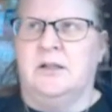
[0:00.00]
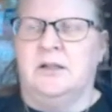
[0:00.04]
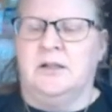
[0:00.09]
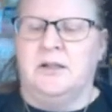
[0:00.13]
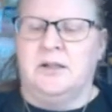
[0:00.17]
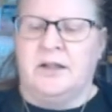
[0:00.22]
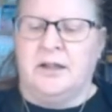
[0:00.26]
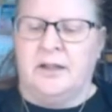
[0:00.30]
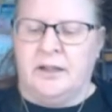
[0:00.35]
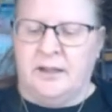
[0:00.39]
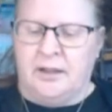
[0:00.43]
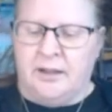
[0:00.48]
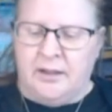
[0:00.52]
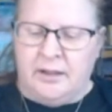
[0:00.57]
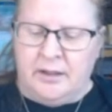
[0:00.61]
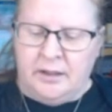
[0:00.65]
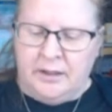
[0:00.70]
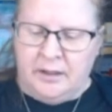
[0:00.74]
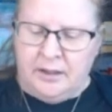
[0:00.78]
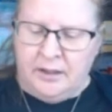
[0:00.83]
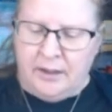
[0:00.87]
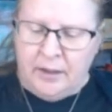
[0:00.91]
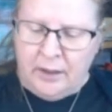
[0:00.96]

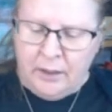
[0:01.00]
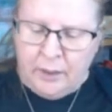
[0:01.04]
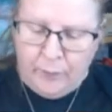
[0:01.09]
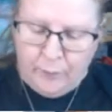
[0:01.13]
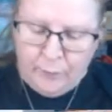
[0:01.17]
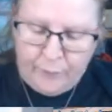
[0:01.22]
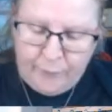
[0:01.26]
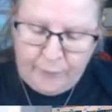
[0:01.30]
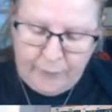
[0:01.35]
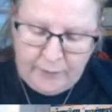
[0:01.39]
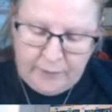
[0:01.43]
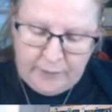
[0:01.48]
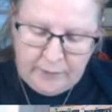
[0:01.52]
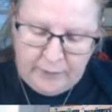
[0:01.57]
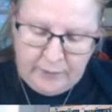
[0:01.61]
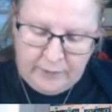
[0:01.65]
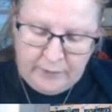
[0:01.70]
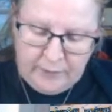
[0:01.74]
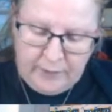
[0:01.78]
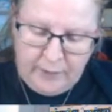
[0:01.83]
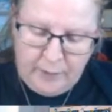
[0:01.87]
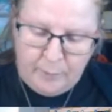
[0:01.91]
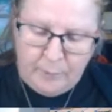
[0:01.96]
of
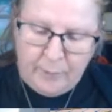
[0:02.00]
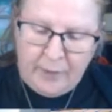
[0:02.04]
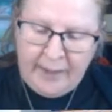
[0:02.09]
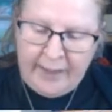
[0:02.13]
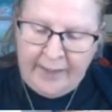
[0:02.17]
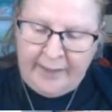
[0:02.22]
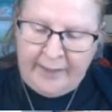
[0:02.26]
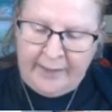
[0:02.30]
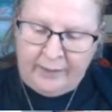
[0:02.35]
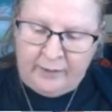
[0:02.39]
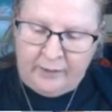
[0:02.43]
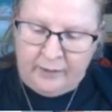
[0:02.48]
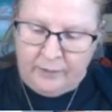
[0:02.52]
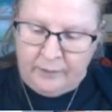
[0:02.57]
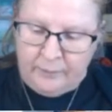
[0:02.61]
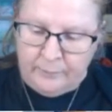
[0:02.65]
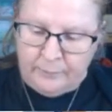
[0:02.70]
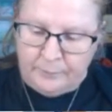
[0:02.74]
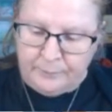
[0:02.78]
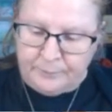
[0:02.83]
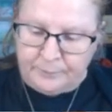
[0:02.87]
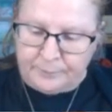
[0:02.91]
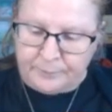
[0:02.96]
a man.
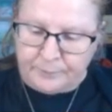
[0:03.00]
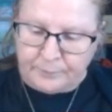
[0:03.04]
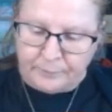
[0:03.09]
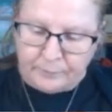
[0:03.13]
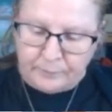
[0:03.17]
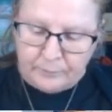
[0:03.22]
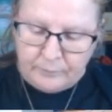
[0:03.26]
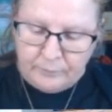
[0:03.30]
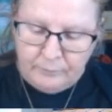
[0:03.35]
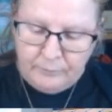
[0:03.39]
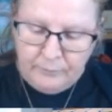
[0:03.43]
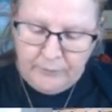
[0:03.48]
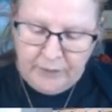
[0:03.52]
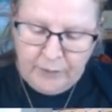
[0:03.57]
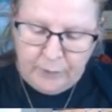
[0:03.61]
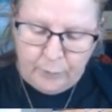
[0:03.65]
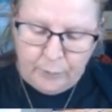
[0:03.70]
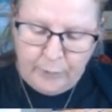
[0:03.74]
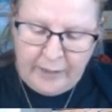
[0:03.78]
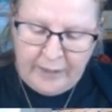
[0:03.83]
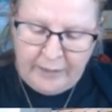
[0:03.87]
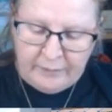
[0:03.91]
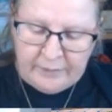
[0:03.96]

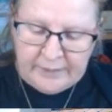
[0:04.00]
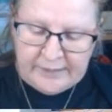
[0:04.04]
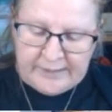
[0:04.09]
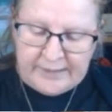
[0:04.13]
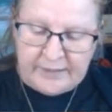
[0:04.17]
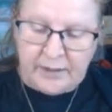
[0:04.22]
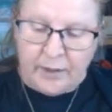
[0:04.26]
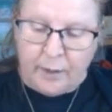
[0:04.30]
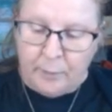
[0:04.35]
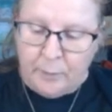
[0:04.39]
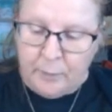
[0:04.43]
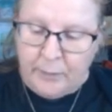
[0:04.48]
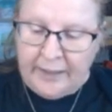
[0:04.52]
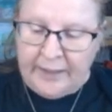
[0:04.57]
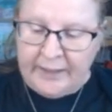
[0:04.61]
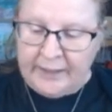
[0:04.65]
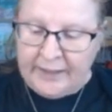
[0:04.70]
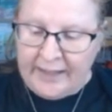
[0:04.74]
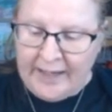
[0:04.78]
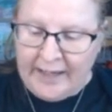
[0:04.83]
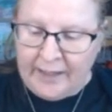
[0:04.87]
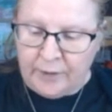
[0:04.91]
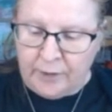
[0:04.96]
Whereas some men
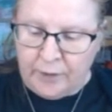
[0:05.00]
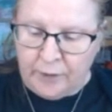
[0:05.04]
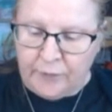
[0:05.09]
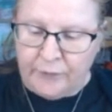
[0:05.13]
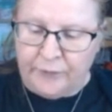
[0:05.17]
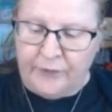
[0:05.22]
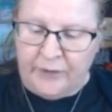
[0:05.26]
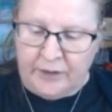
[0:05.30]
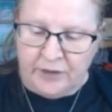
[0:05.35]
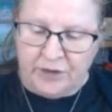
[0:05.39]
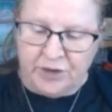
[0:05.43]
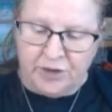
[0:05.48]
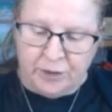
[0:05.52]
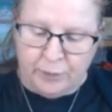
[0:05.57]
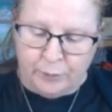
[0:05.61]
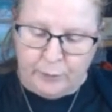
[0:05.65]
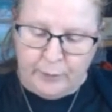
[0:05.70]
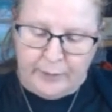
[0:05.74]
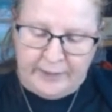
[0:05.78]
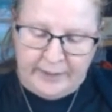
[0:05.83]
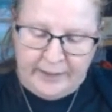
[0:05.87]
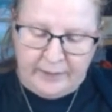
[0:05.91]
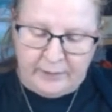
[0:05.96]
cannot function
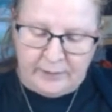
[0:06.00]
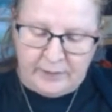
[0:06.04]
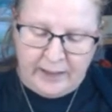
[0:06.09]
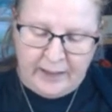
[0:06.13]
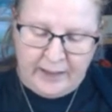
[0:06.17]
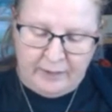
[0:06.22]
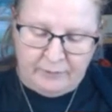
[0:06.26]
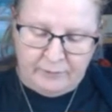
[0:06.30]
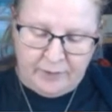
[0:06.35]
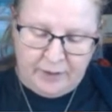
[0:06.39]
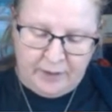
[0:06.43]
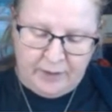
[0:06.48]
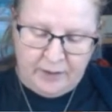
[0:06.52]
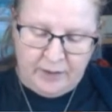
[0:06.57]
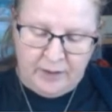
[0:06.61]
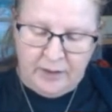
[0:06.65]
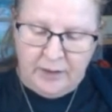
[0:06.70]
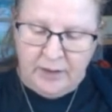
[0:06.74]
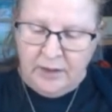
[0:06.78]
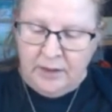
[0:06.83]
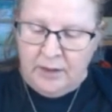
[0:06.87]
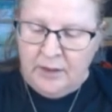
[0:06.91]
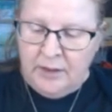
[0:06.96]
without having
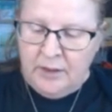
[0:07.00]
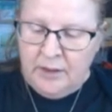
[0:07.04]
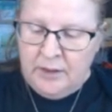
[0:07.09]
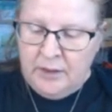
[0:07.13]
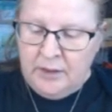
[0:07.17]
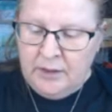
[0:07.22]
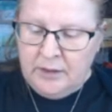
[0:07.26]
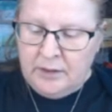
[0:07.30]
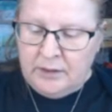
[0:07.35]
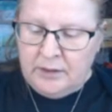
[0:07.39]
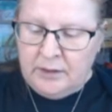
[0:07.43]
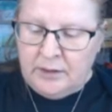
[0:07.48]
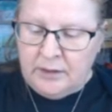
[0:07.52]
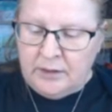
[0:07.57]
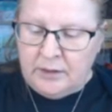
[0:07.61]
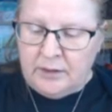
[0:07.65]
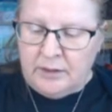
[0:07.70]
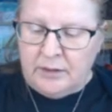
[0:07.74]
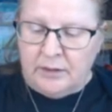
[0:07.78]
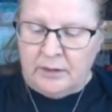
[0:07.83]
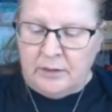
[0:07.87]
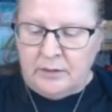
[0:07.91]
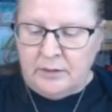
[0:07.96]

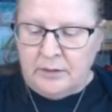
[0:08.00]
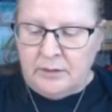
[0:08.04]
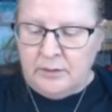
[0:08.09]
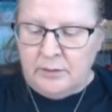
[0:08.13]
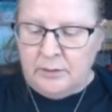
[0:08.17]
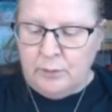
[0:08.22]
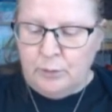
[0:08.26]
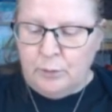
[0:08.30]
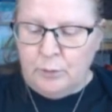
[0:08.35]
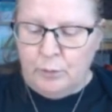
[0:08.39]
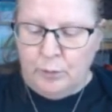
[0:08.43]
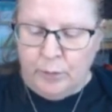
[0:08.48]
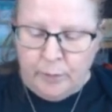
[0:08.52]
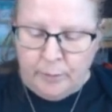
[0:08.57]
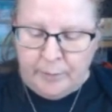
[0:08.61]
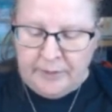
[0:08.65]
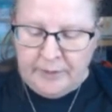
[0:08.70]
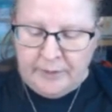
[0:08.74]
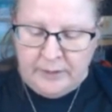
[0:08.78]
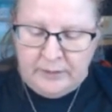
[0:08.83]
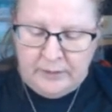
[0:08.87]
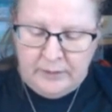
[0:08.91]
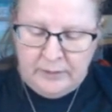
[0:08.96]
the
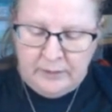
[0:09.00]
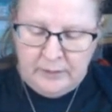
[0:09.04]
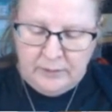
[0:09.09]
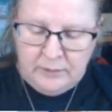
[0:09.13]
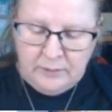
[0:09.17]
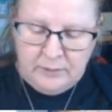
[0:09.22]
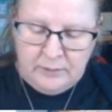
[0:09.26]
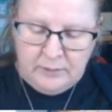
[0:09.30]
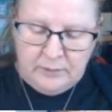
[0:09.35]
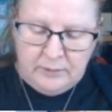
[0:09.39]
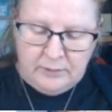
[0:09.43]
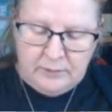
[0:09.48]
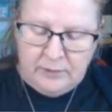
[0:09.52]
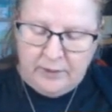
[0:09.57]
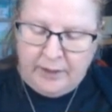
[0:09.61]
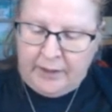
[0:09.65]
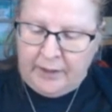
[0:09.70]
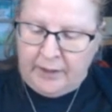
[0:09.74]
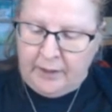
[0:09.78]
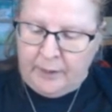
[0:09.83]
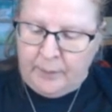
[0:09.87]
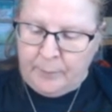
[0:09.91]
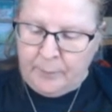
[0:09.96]
woman
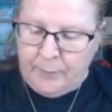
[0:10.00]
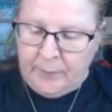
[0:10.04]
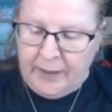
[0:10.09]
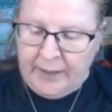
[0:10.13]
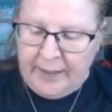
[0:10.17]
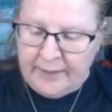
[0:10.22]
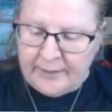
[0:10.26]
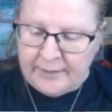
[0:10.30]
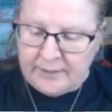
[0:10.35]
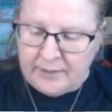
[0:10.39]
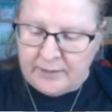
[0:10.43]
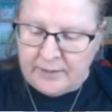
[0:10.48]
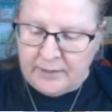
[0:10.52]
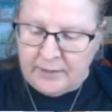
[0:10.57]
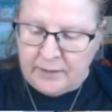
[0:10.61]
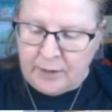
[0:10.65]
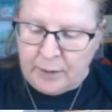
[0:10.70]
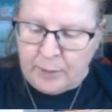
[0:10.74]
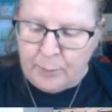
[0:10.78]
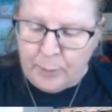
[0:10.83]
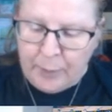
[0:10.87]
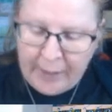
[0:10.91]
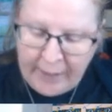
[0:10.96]
as
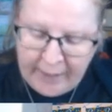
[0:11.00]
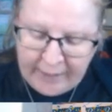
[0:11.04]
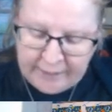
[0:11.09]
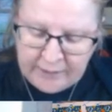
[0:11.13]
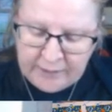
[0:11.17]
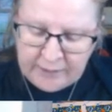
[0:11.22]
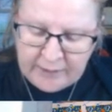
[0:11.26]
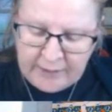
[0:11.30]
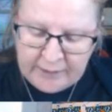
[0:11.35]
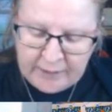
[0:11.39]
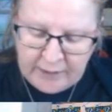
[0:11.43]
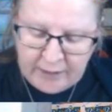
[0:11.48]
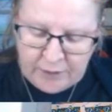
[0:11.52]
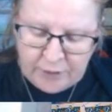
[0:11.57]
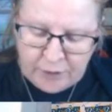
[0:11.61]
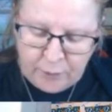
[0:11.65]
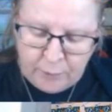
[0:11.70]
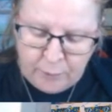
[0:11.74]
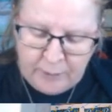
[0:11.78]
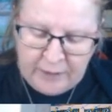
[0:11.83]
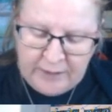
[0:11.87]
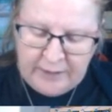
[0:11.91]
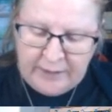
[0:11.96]
companion. And I don't mean